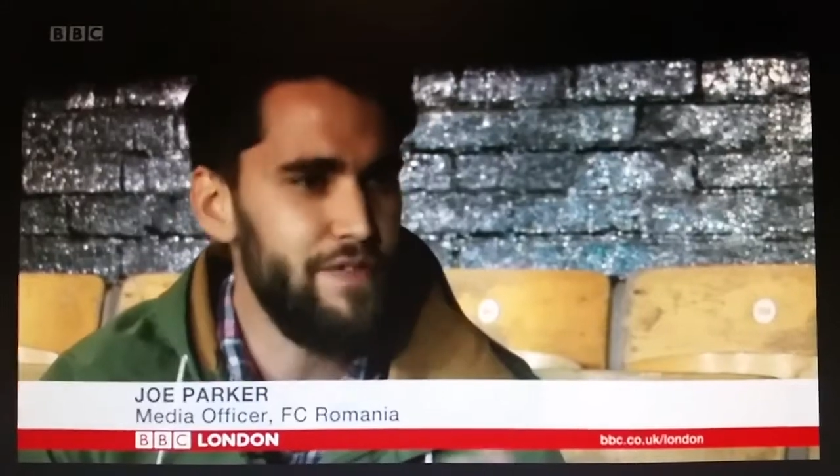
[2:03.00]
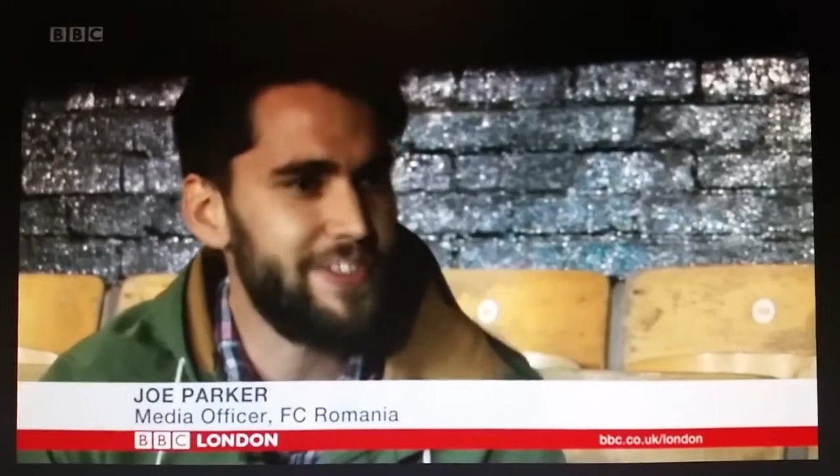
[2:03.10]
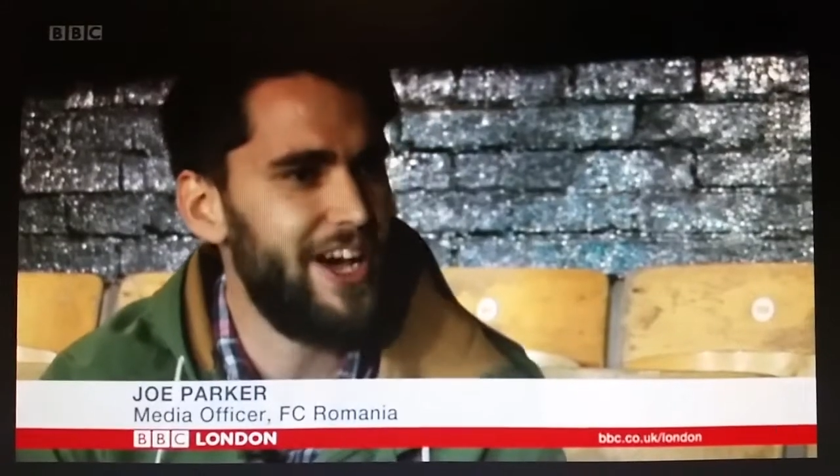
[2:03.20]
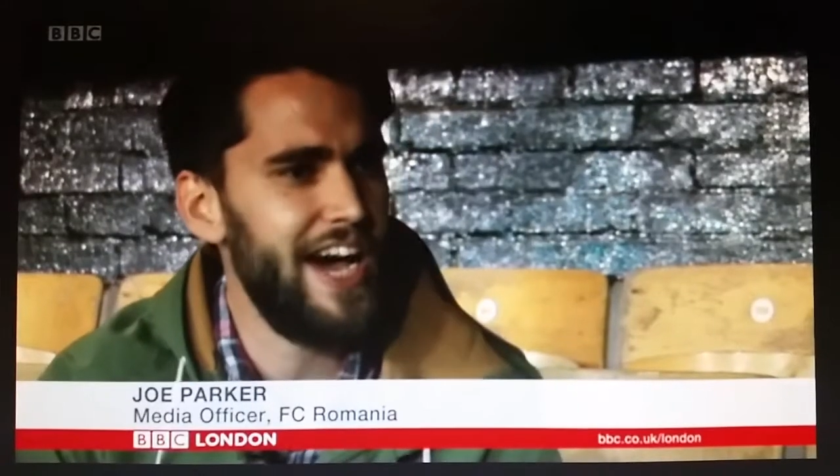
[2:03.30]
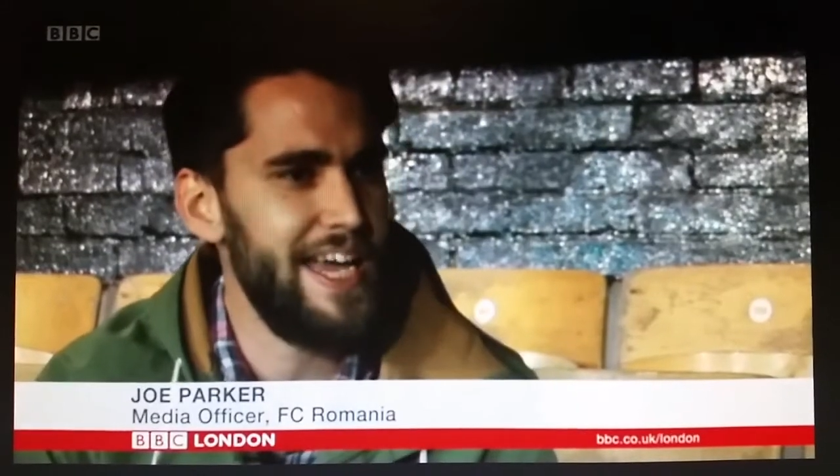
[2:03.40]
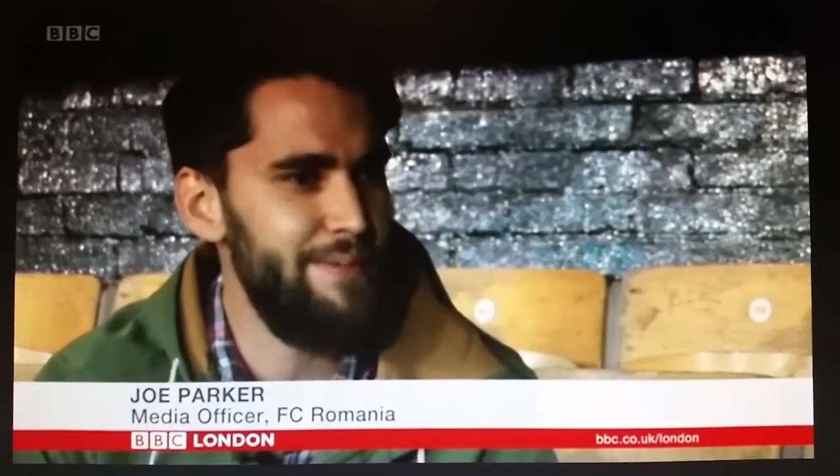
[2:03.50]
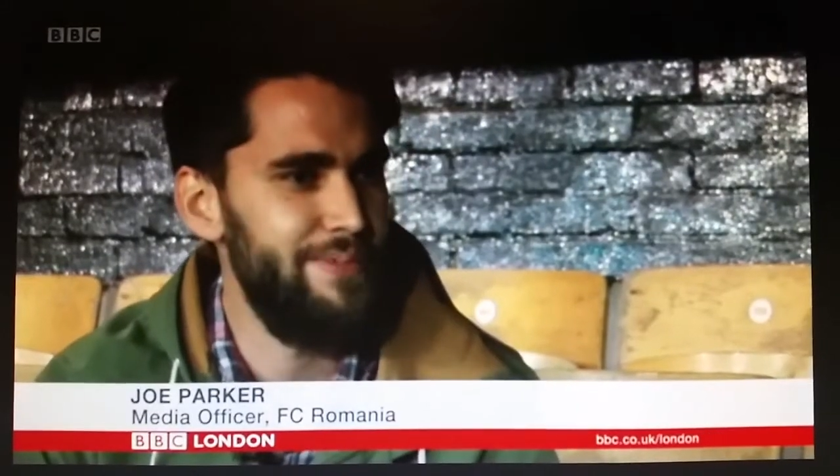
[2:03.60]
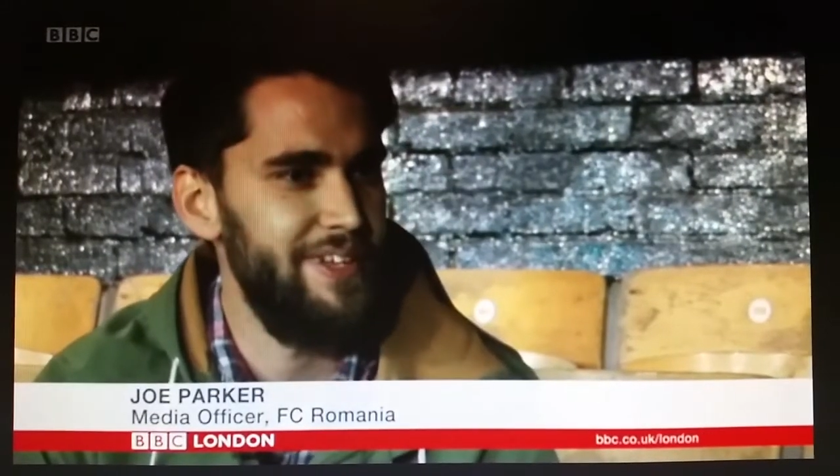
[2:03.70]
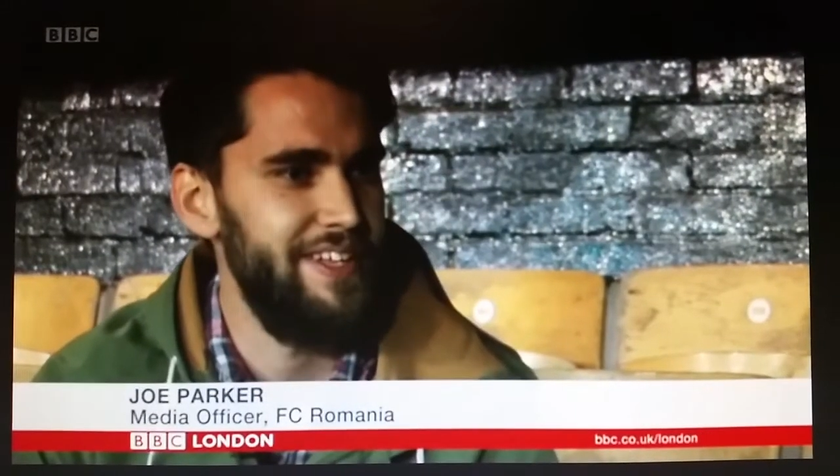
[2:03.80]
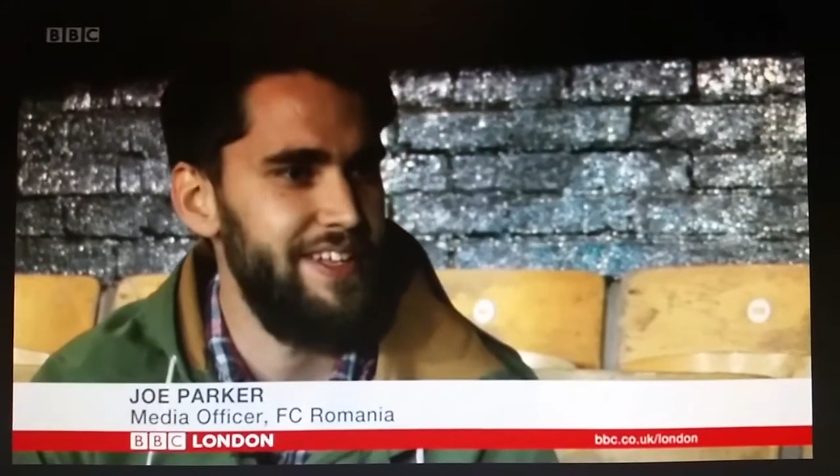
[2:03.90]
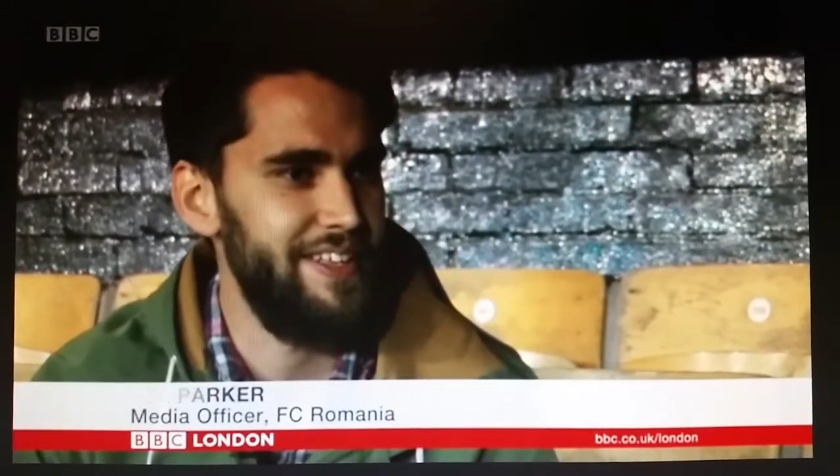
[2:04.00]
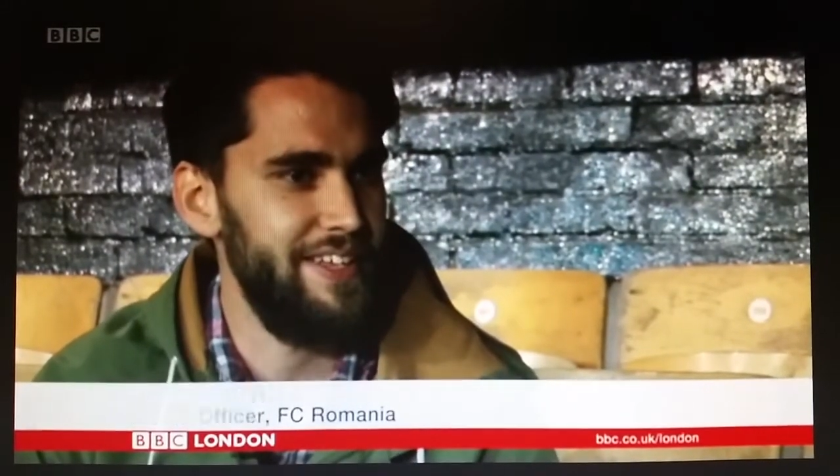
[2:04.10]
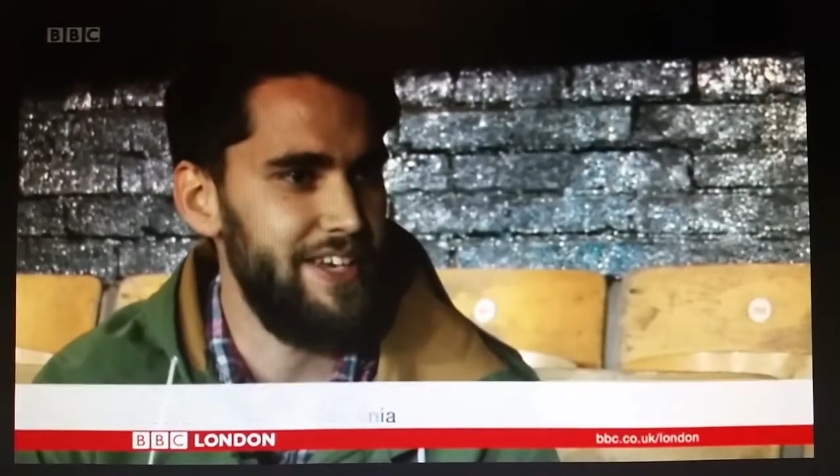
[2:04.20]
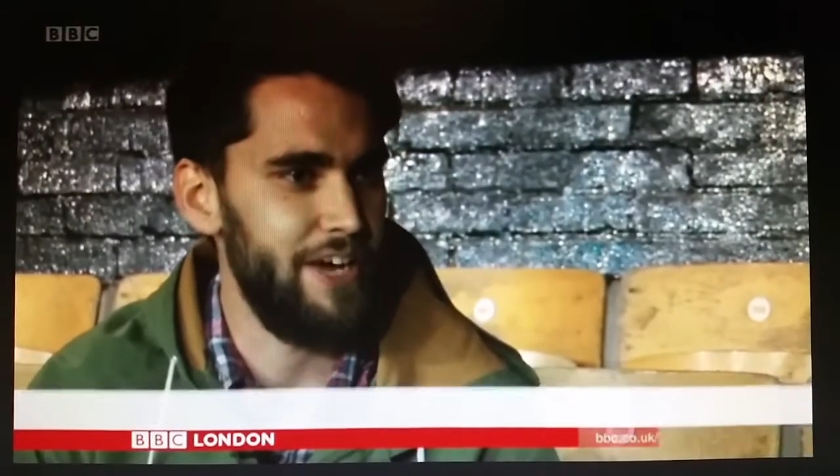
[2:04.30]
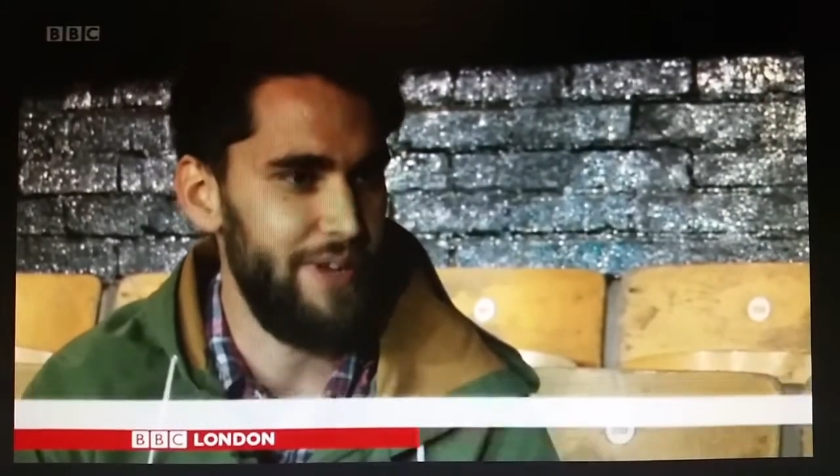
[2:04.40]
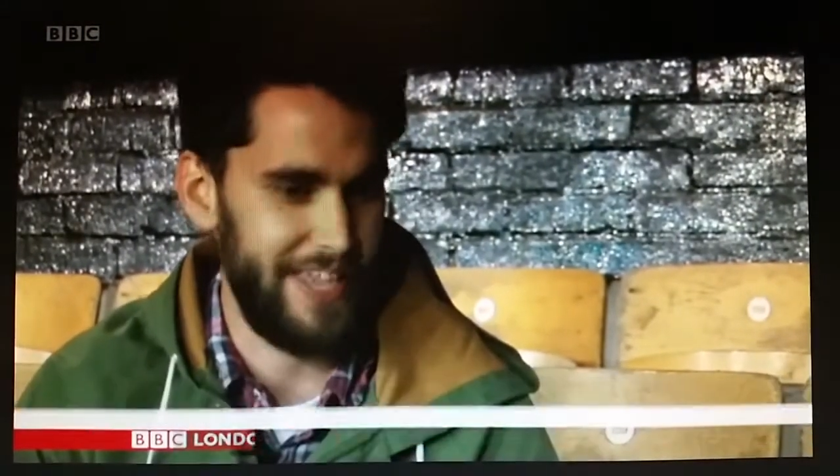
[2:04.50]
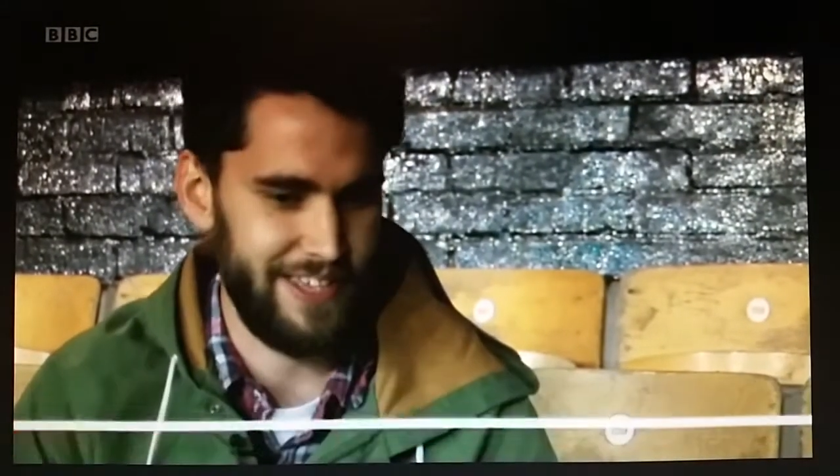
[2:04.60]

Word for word: over time, you know,